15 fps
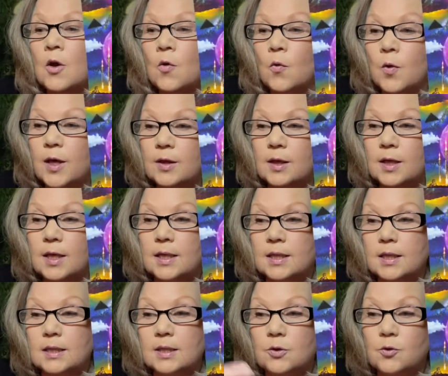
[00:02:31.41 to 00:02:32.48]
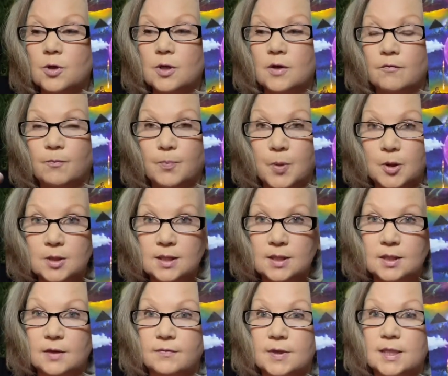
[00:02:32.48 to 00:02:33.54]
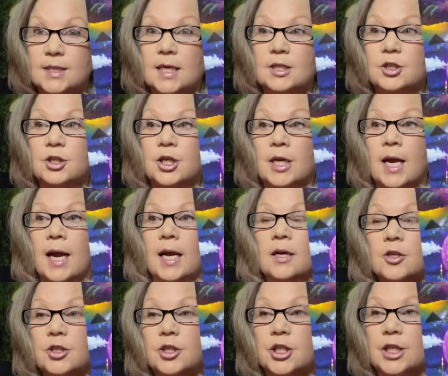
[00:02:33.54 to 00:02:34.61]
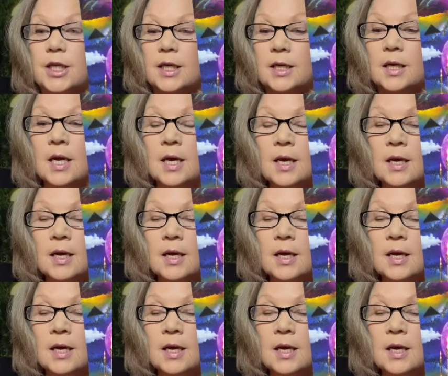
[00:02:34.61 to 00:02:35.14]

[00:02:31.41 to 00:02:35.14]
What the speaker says: with this sort of burst of ascension energy